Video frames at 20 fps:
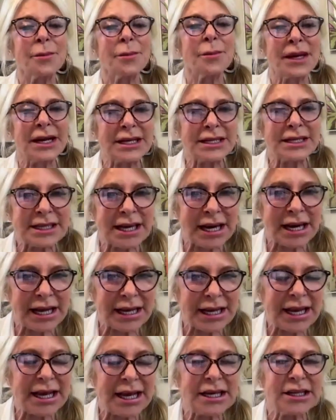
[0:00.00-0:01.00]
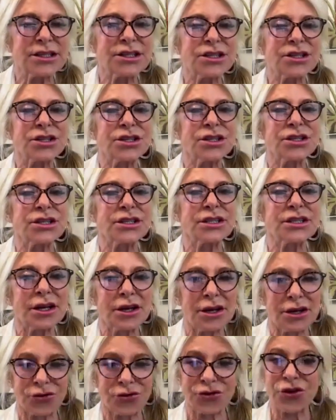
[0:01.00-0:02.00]
metastatic cancers,
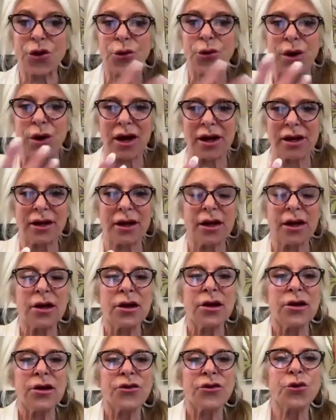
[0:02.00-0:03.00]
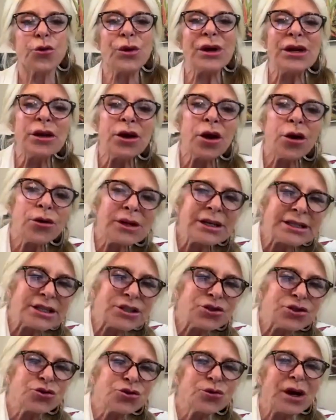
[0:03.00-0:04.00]
so on. So we know there's
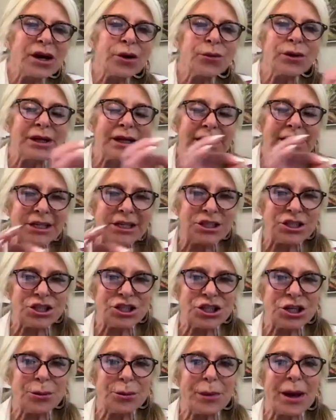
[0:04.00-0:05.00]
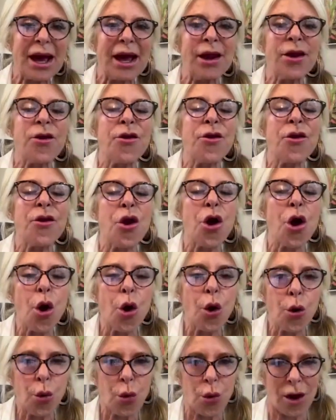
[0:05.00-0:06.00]
a direct relationship, and
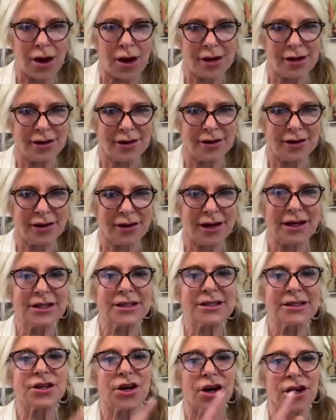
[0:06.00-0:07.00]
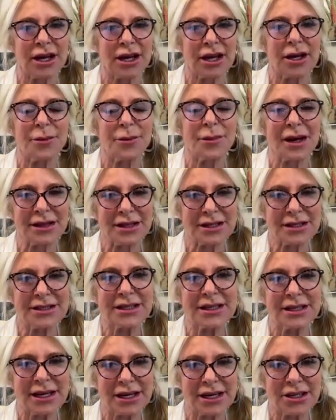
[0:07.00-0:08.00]
no one is talking about this
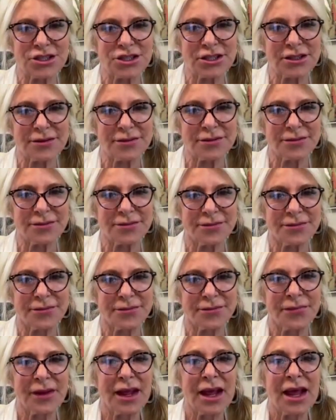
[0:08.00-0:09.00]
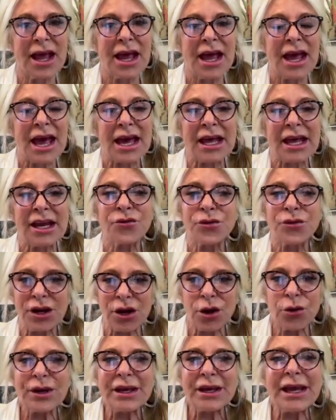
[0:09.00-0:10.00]
connection. And if we
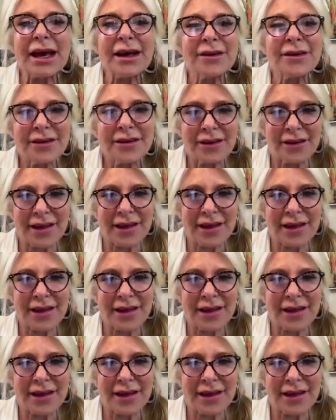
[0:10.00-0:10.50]
don't get to